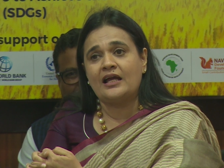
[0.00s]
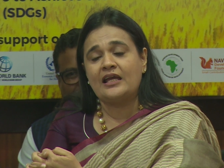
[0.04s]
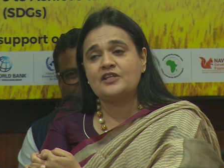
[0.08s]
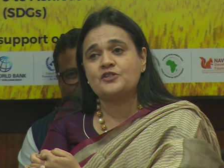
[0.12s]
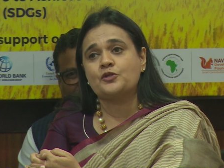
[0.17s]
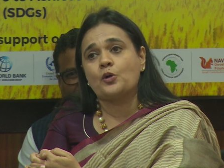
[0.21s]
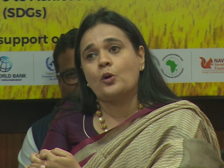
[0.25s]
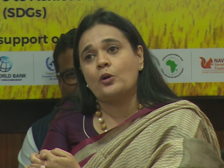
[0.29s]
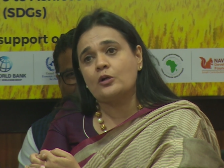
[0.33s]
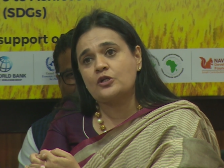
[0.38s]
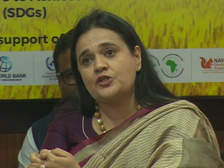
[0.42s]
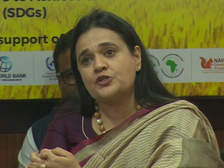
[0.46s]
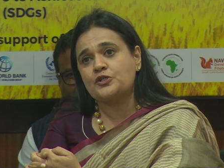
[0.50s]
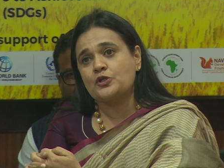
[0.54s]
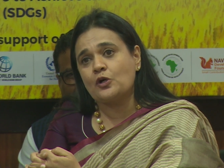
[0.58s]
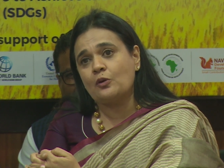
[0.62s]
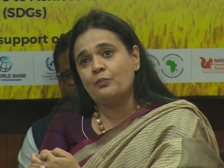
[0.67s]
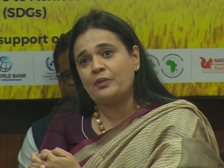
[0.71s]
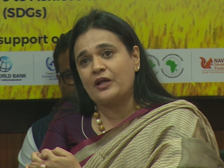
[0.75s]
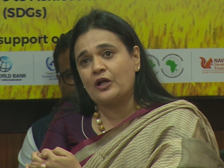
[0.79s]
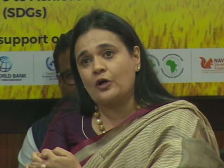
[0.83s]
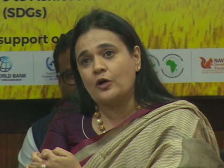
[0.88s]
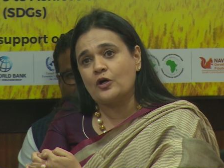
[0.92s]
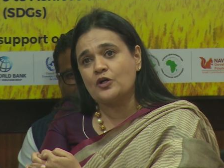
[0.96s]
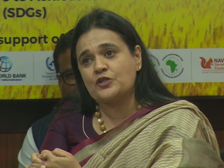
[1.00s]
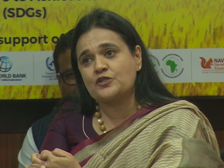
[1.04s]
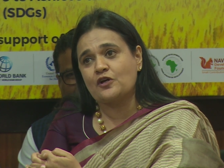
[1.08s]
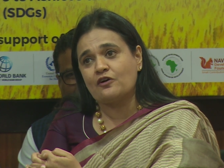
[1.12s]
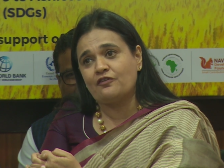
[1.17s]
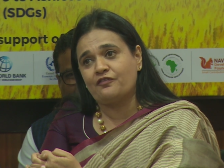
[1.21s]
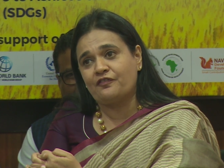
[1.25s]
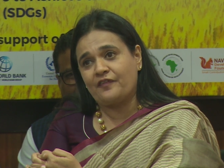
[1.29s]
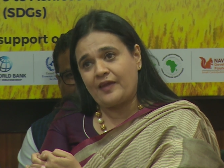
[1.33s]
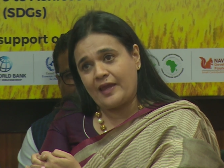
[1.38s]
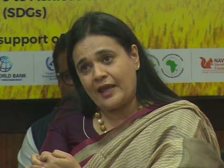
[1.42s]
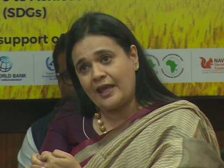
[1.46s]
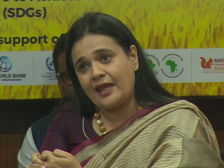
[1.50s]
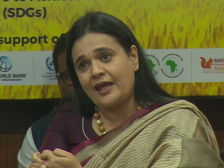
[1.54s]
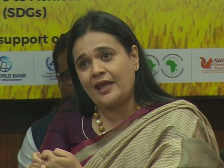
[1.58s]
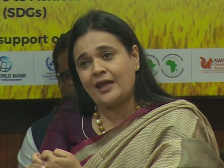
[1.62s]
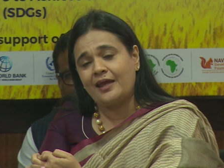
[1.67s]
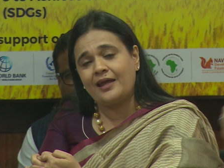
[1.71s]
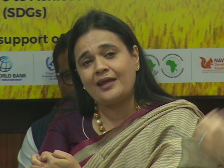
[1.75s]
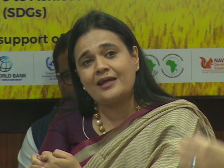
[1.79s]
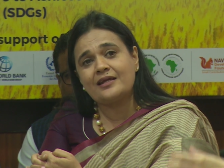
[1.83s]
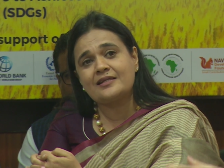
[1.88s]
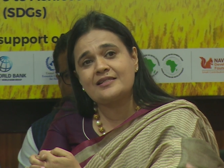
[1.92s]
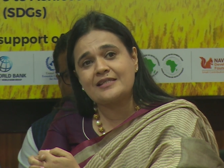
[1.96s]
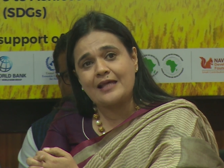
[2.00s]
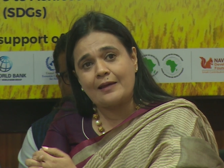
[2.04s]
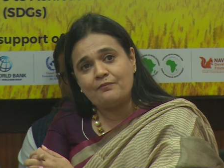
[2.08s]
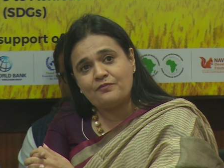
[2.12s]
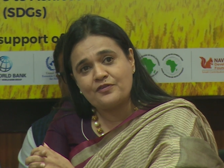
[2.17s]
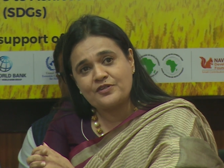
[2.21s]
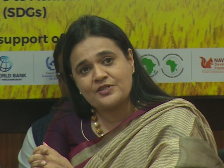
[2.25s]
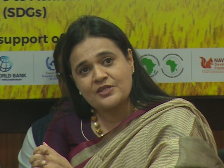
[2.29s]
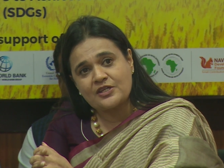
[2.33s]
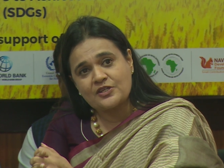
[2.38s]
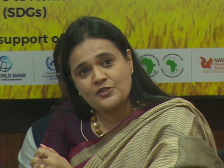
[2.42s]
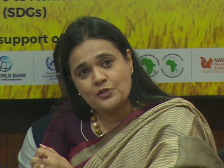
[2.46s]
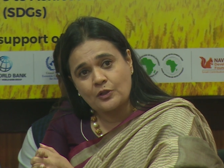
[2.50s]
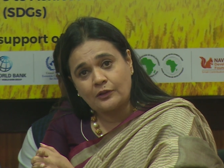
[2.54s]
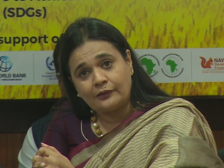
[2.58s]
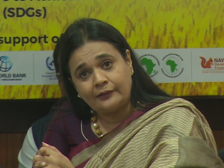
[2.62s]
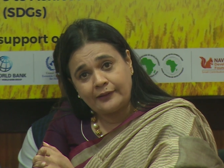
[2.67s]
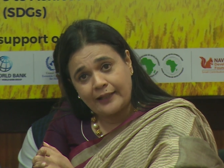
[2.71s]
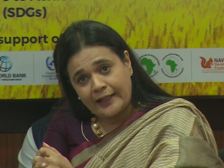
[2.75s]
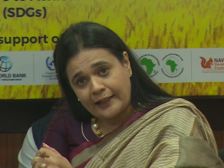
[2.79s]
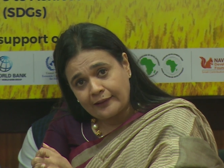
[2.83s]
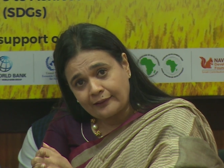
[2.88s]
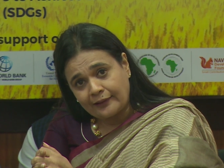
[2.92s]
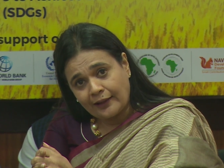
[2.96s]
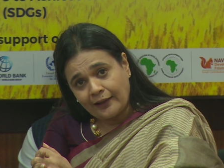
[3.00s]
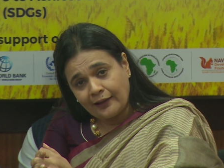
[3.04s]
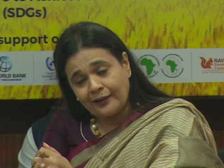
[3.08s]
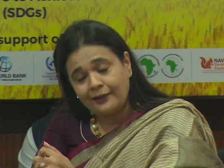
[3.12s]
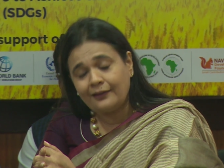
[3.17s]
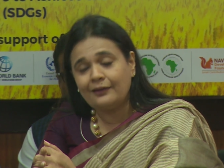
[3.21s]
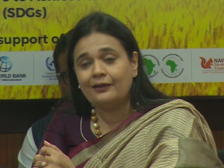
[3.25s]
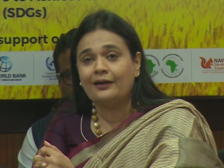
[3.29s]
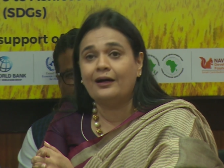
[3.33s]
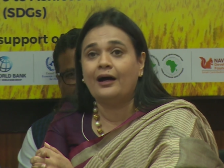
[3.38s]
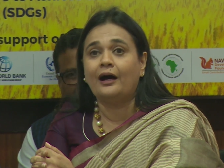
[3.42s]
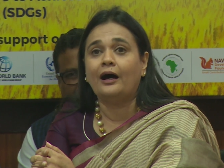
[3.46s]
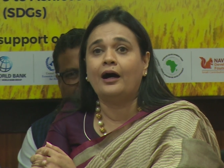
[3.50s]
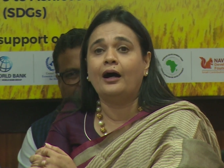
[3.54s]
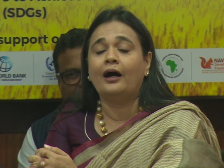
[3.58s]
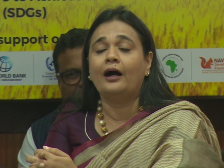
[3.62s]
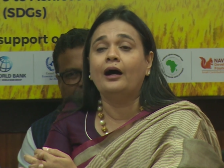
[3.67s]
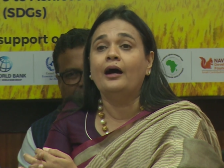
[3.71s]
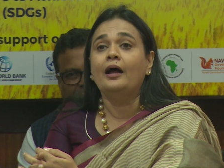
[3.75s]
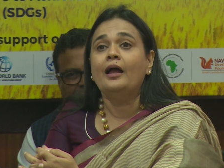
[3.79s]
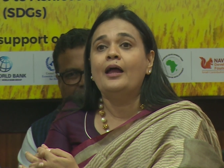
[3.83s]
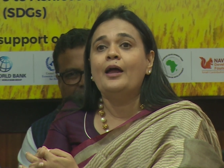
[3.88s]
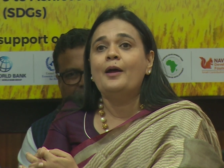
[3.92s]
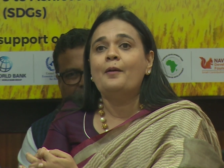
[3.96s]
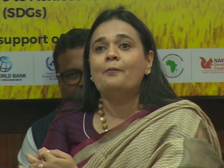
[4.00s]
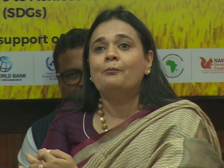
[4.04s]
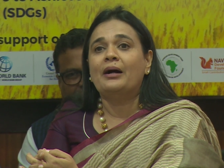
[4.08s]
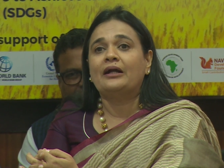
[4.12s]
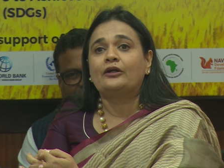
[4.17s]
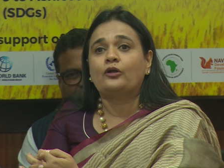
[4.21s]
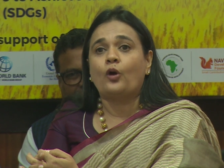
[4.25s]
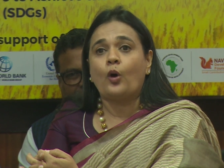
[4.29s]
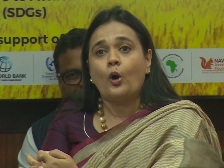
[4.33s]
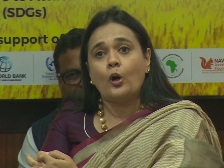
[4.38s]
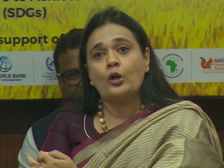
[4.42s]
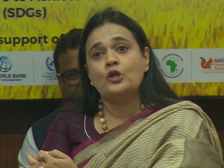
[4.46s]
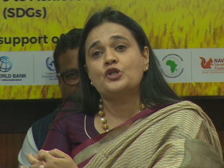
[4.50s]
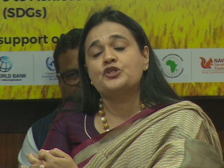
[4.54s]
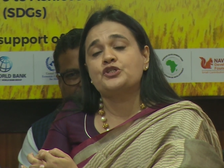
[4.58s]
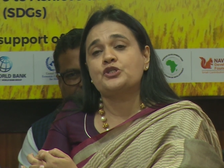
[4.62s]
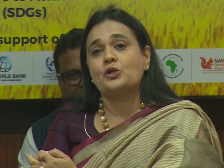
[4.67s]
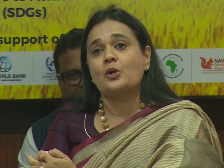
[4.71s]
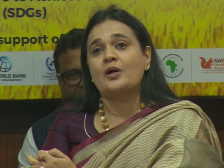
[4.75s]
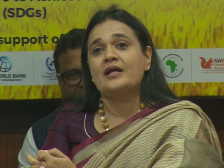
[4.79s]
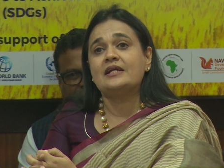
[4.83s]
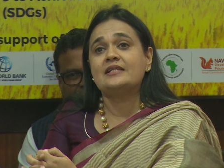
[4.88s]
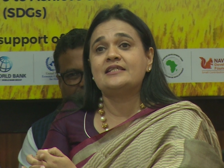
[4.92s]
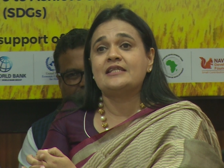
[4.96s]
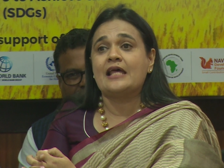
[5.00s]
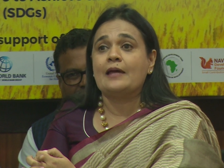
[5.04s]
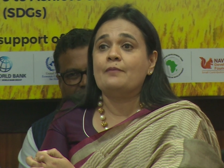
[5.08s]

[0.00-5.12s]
is also because of a its emphasis on data uh, but also its